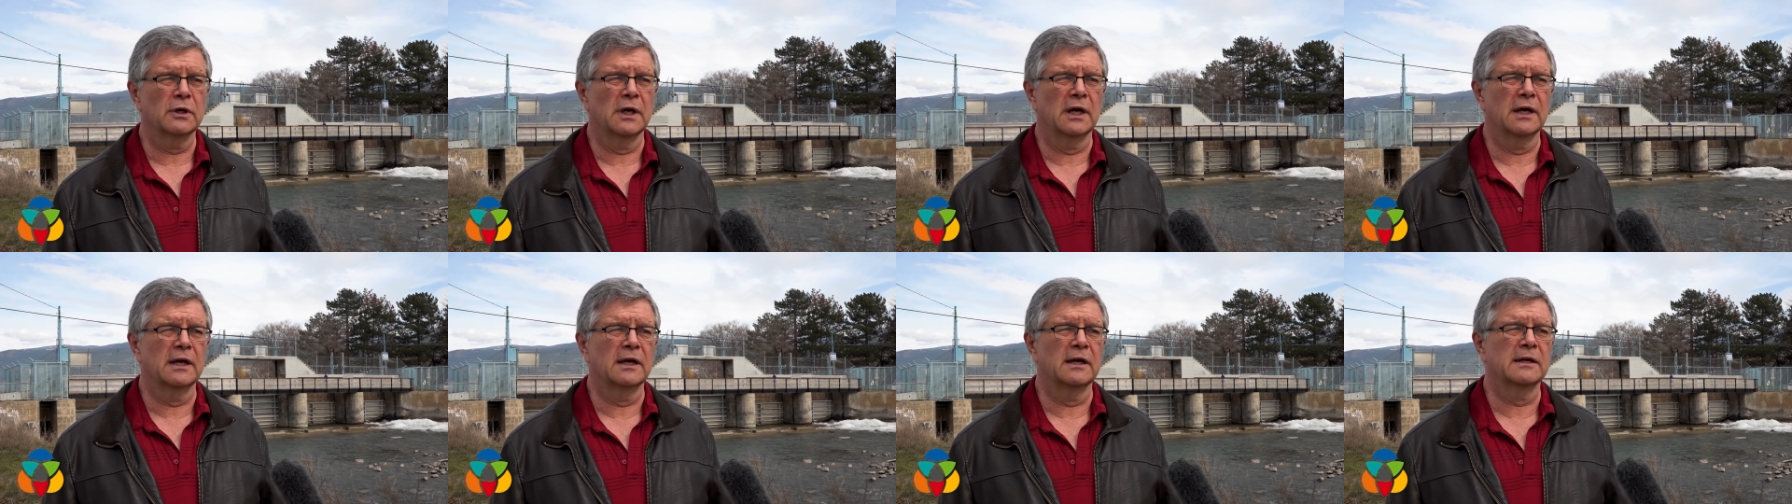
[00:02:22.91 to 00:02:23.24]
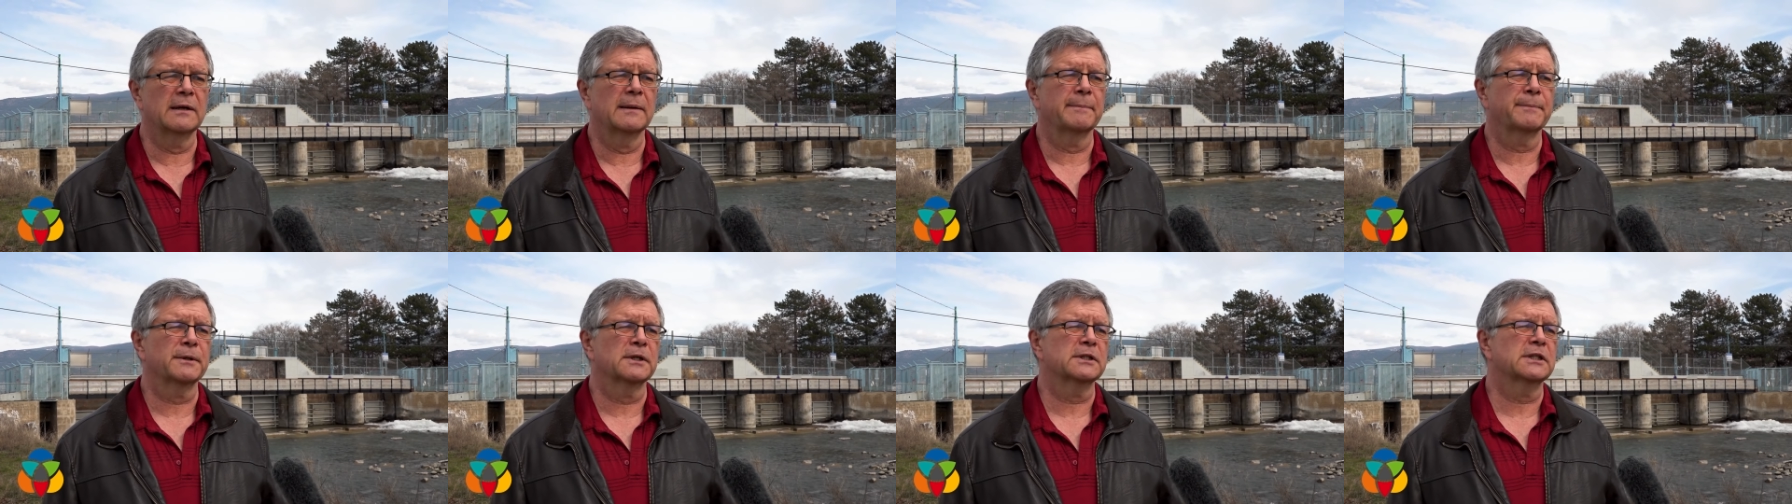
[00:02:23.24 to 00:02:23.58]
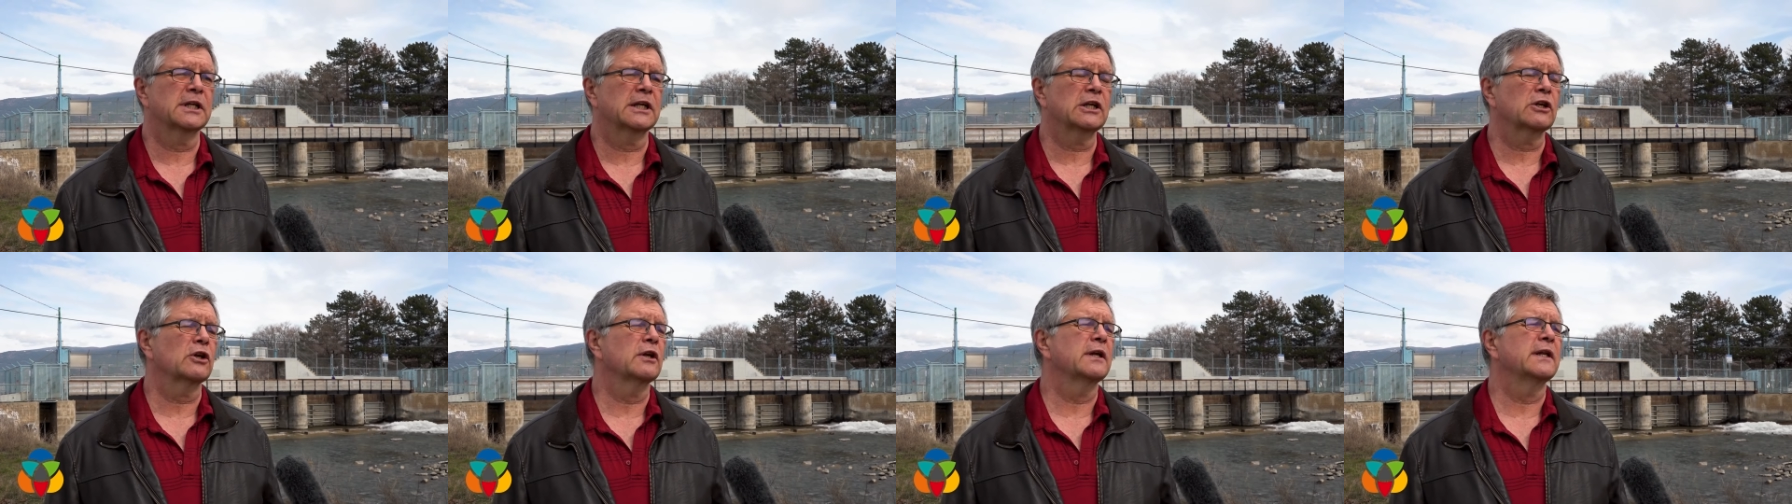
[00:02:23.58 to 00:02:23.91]
uh,
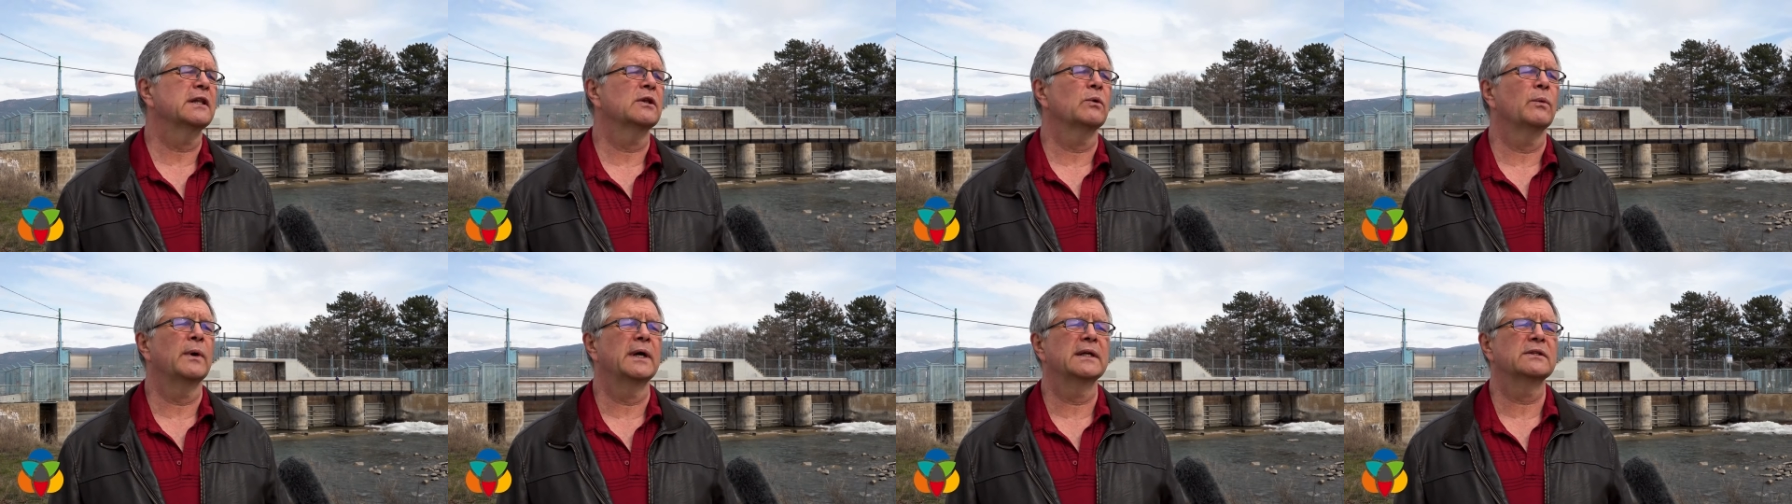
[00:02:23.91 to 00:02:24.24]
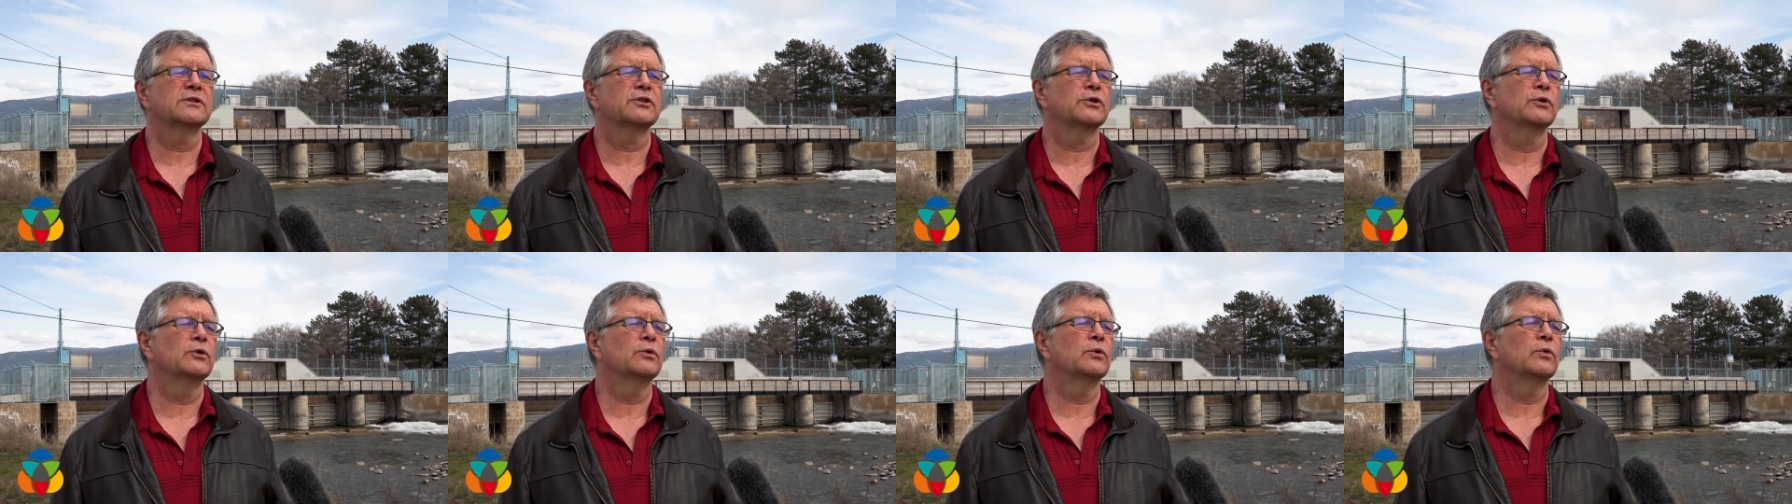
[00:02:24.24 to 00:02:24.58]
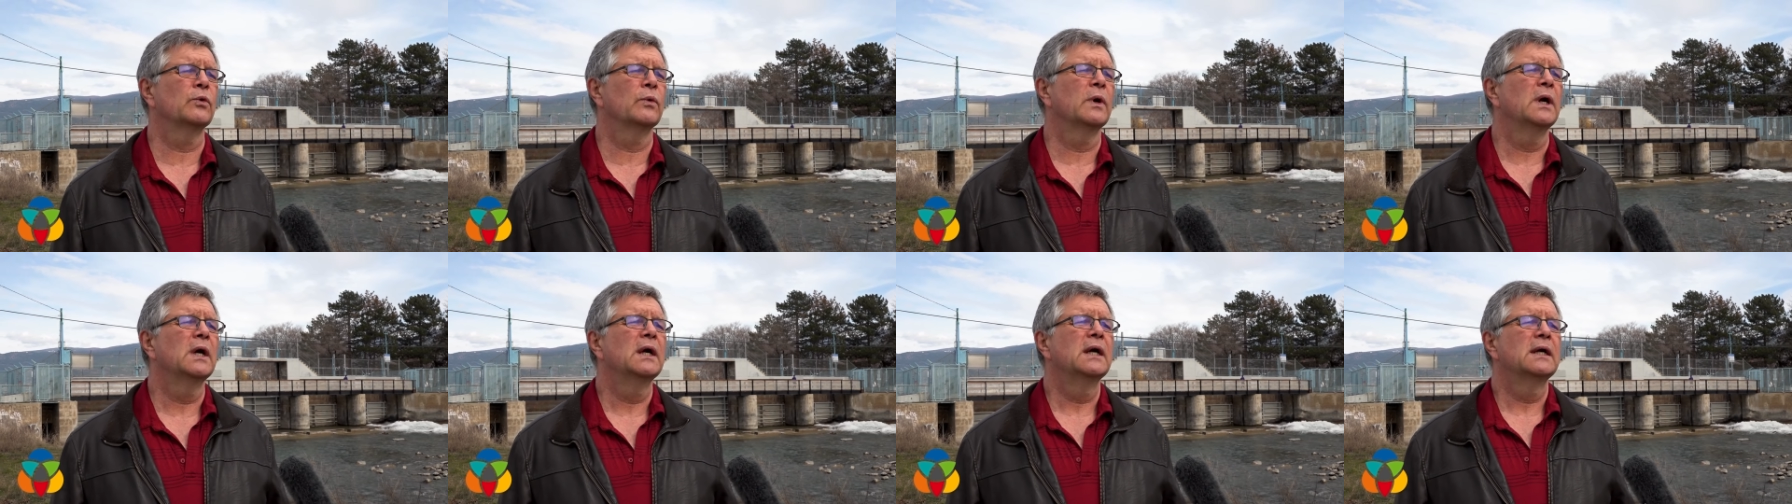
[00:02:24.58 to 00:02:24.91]
particularly the ones
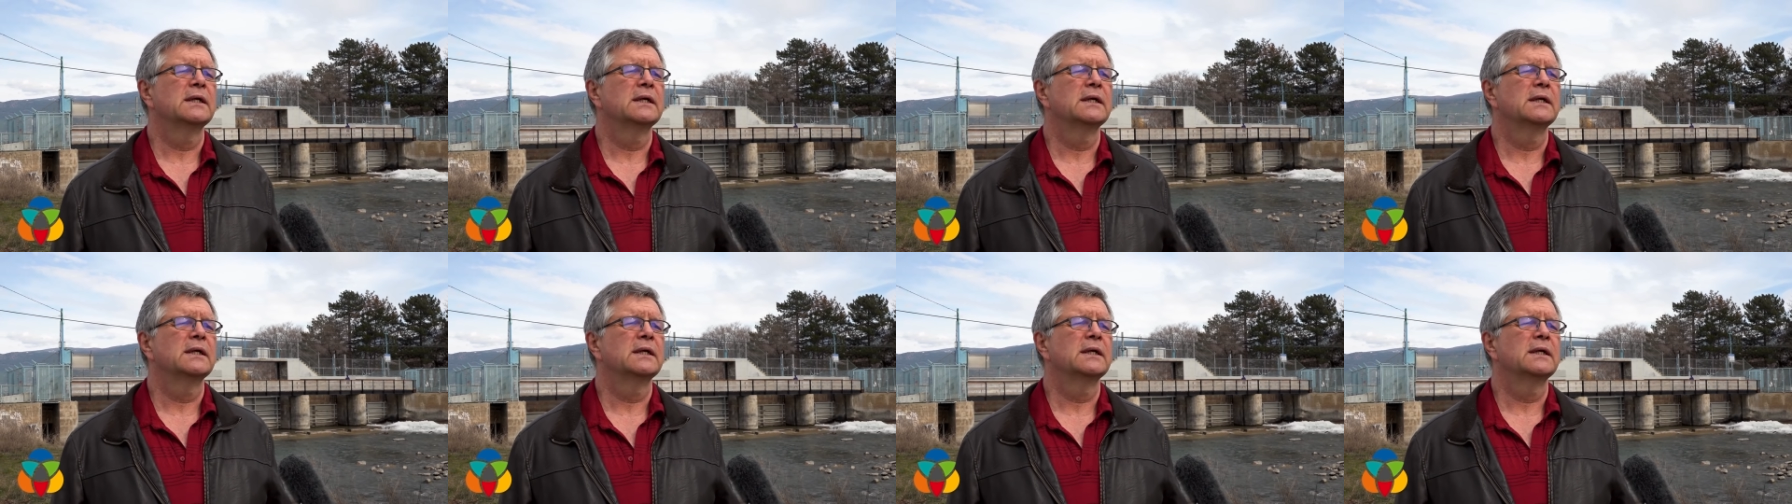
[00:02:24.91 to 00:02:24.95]
who